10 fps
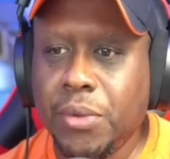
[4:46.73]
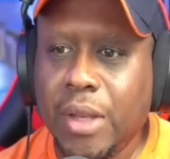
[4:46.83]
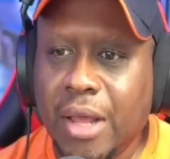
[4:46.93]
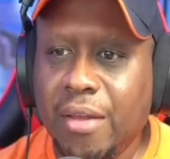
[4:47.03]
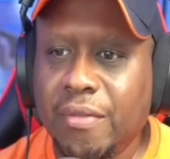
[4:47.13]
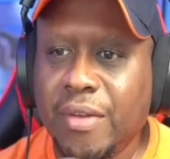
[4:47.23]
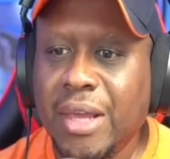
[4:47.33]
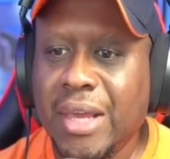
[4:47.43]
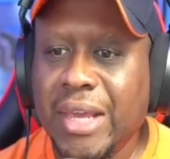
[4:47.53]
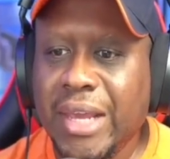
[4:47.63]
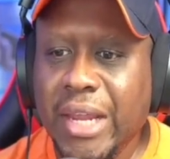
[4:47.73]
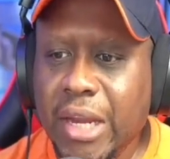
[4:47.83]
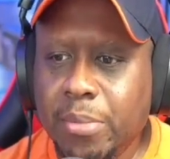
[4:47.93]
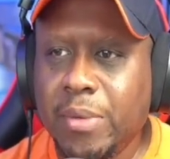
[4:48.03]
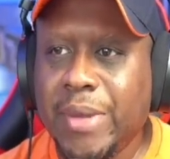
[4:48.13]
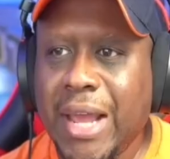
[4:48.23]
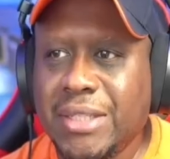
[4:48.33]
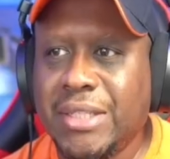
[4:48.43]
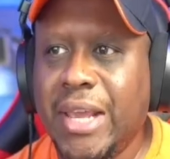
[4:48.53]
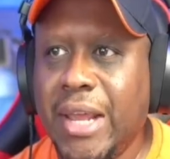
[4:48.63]
love Ibram
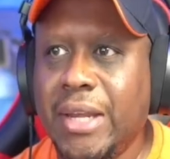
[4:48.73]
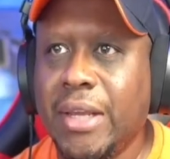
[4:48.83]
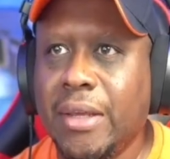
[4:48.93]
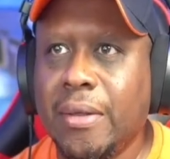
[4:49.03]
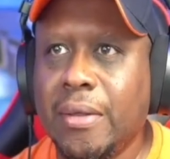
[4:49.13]
X. Kendi.